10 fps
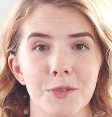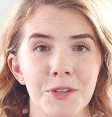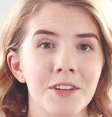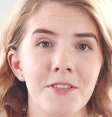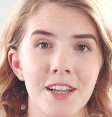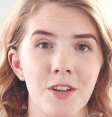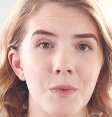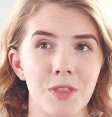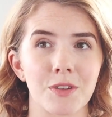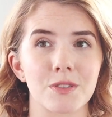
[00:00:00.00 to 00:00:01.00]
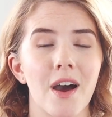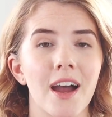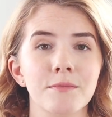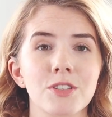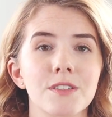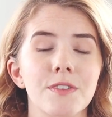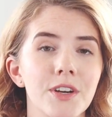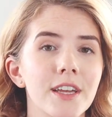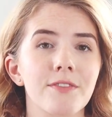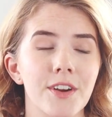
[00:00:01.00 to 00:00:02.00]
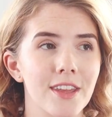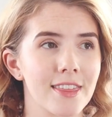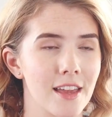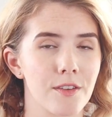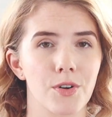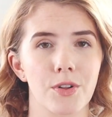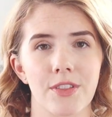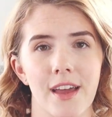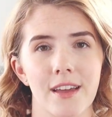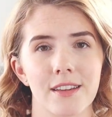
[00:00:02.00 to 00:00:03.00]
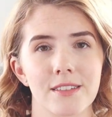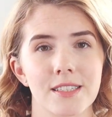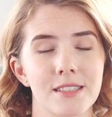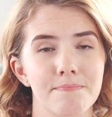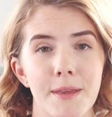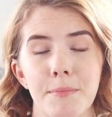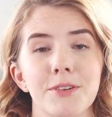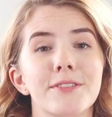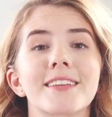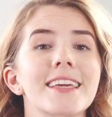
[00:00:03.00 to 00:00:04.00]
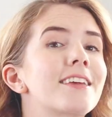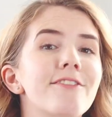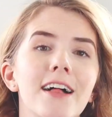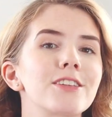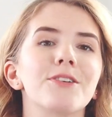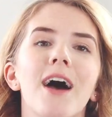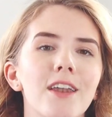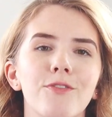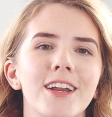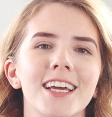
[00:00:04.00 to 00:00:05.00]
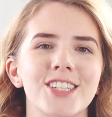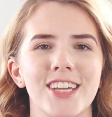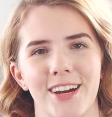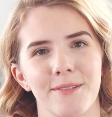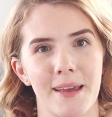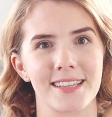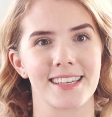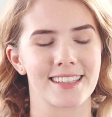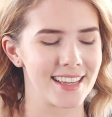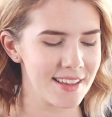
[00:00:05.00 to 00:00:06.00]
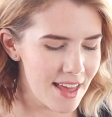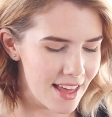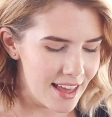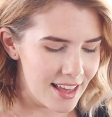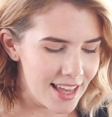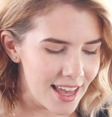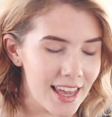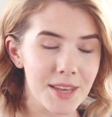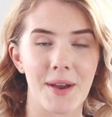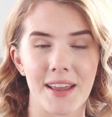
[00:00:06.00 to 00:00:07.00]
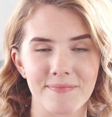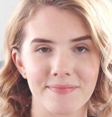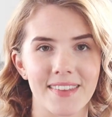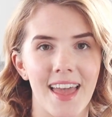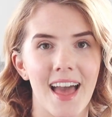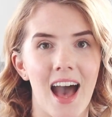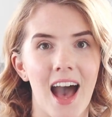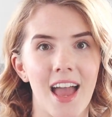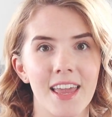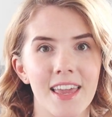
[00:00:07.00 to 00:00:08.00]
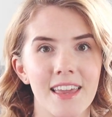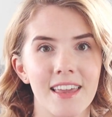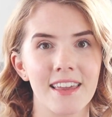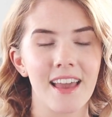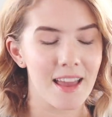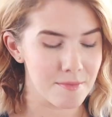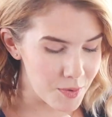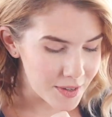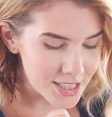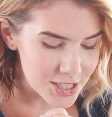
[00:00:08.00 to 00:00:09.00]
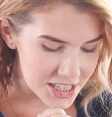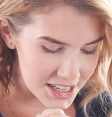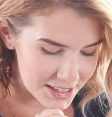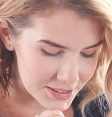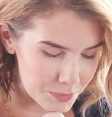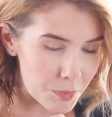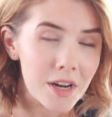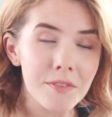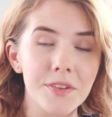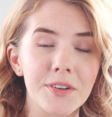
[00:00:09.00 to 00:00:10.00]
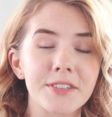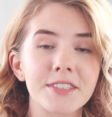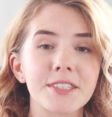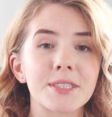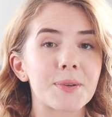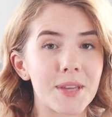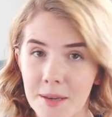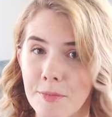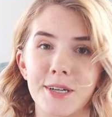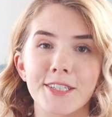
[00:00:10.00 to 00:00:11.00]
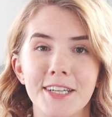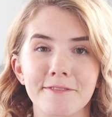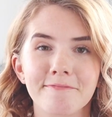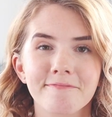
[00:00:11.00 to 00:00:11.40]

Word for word: I'm learning right along with you. So I'm just very, very thankful that people are getting value out of what I share, basically. Anyway, I am going to share what I've learned, so keep watching.